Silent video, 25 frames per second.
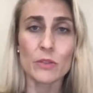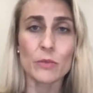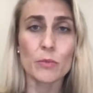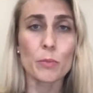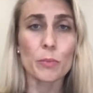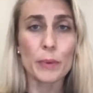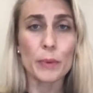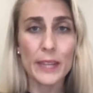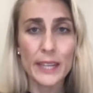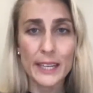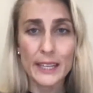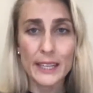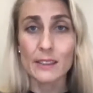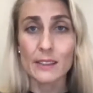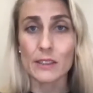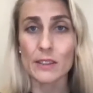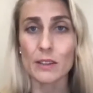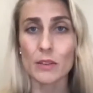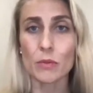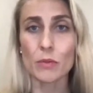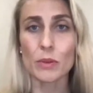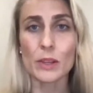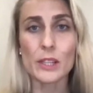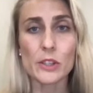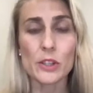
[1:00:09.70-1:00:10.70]
please
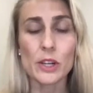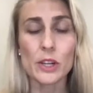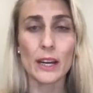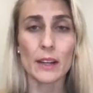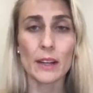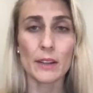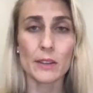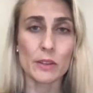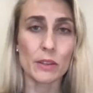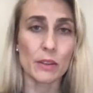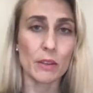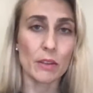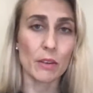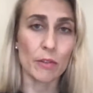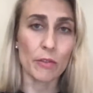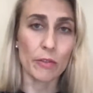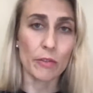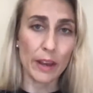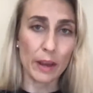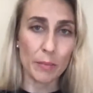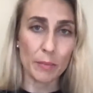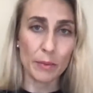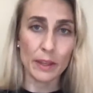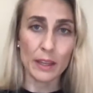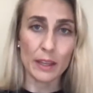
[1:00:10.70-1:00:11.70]
reach out to your
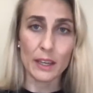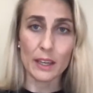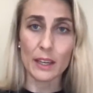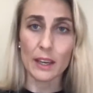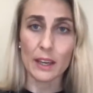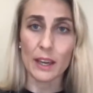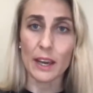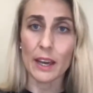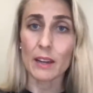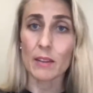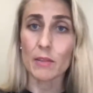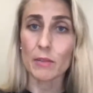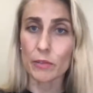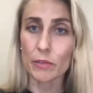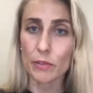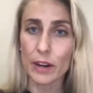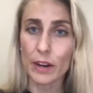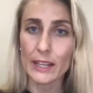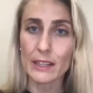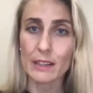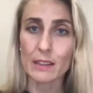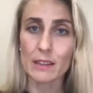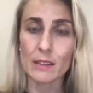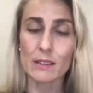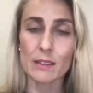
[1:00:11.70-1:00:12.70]
family and
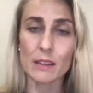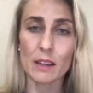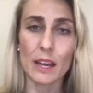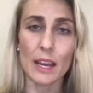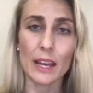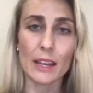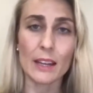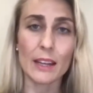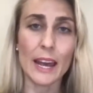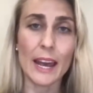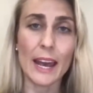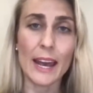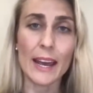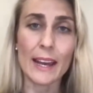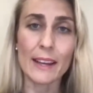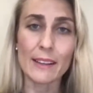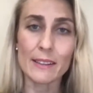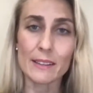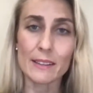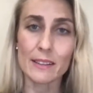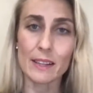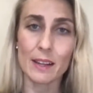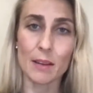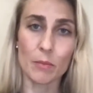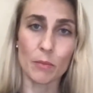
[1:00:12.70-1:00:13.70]
friends and
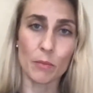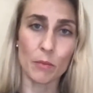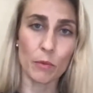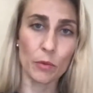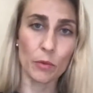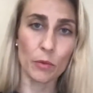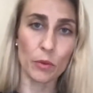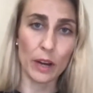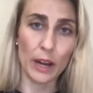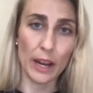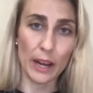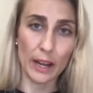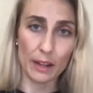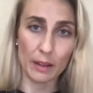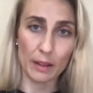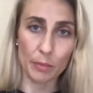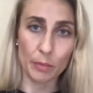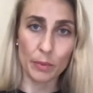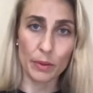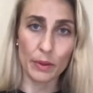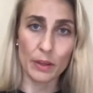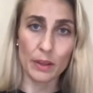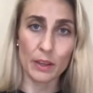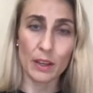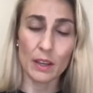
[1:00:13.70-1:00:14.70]
ask them for
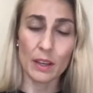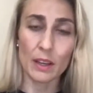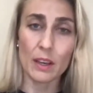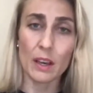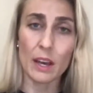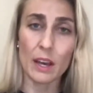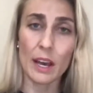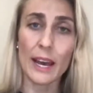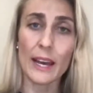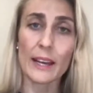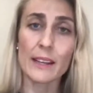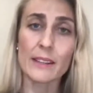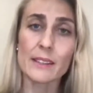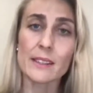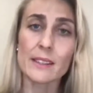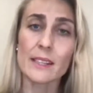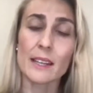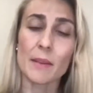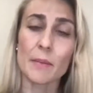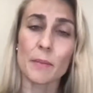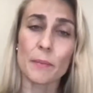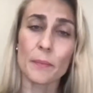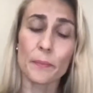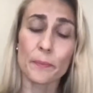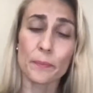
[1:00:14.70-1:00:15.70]
help. Ask
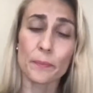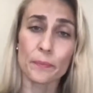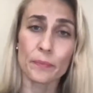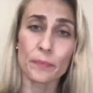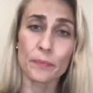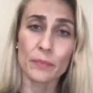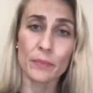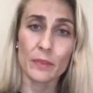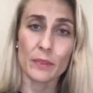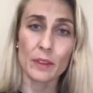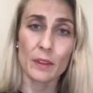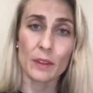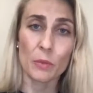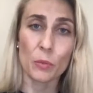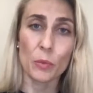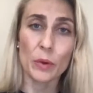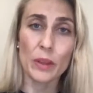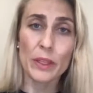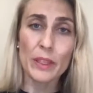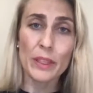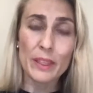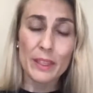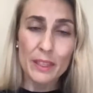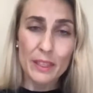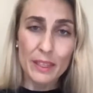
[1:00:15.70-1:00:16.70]
them
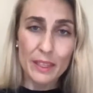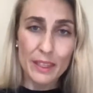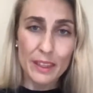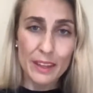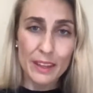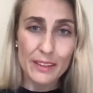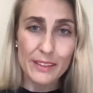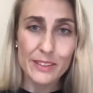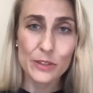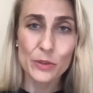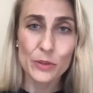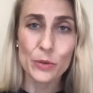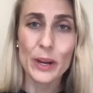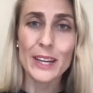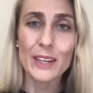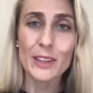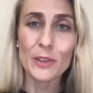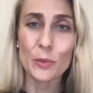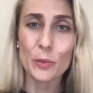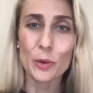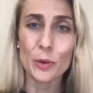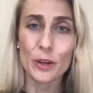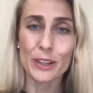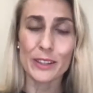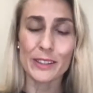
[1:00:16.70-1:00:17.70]
with the
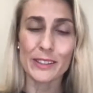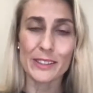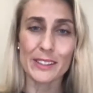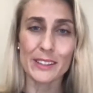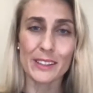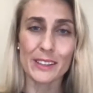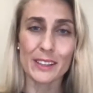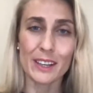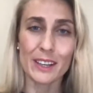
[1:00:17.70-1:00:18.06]
straight words